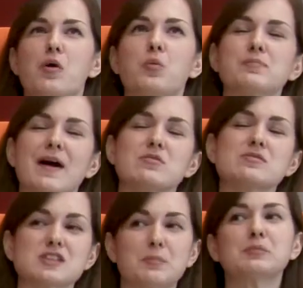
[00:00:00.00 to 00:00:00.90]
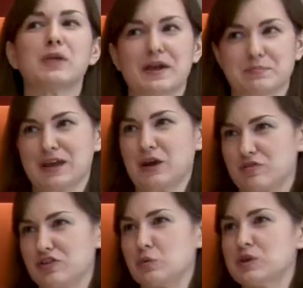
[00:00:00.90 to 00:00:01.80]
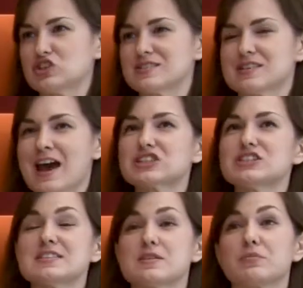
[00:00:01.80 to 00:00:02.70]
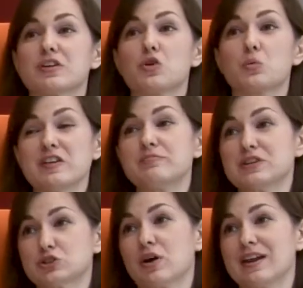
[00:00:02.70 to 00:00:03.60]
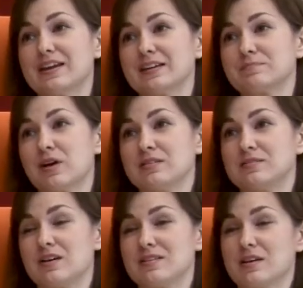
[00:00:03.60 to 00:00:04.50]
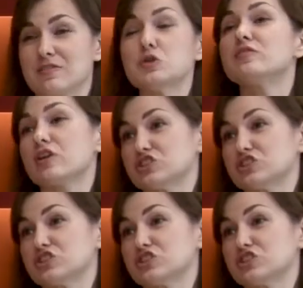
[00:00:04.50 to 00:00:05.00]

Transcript: What about double-blind peer review, which is actually something that we've been trialling at a few of our